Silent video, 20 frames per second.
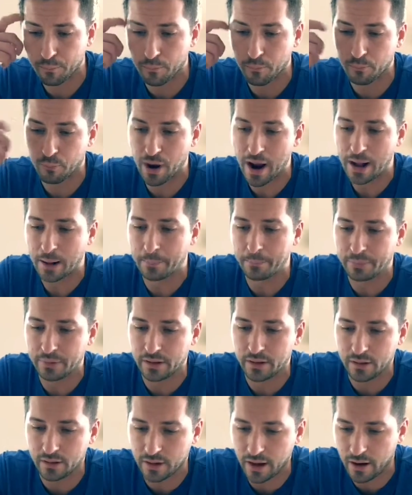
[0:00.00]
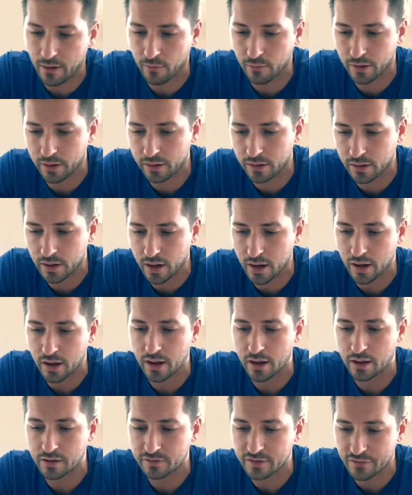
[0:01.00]
Brock beat Aaron
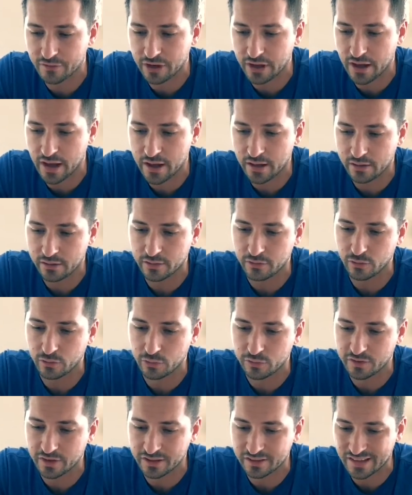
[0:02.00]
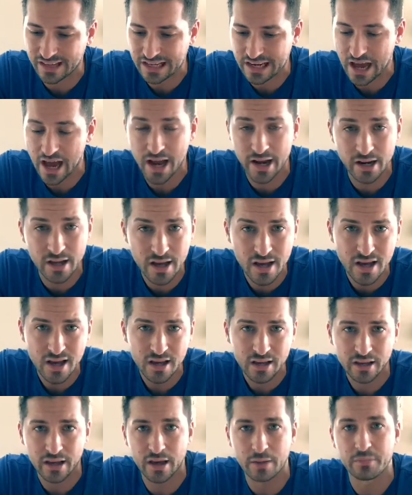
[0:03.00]
78 to 69.
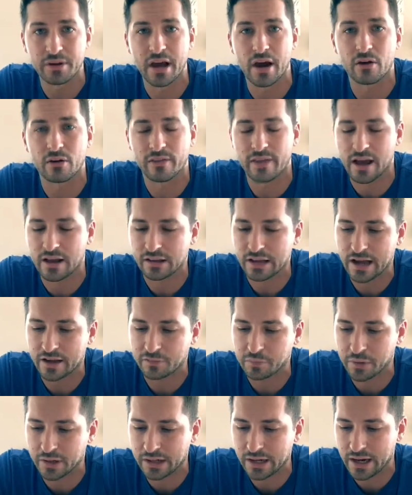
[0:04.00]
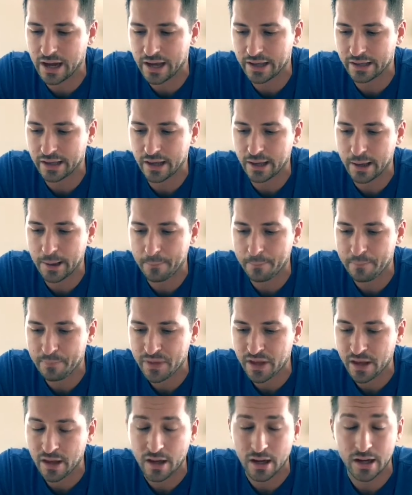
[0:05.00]
Came down to that last Monday night game.
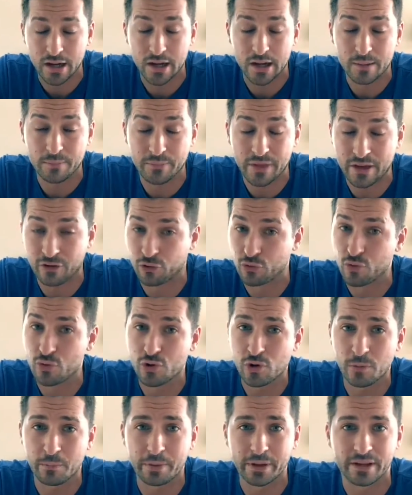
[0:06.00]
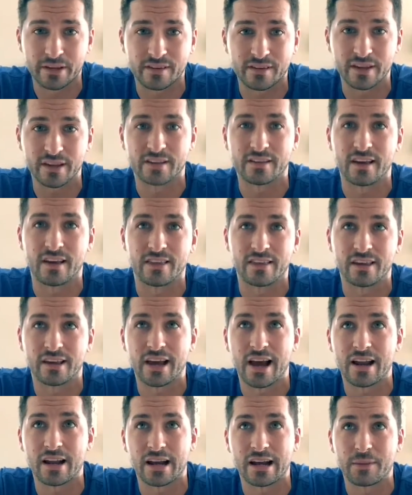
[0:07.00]
That crucial pick 6, I think,
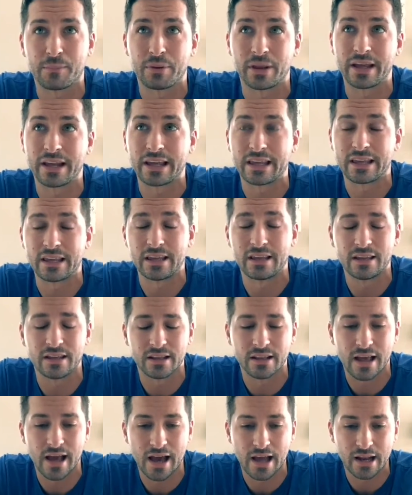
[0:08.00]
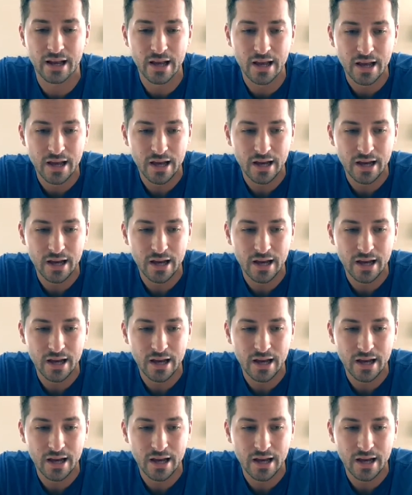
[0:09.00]
kind of played a key in that.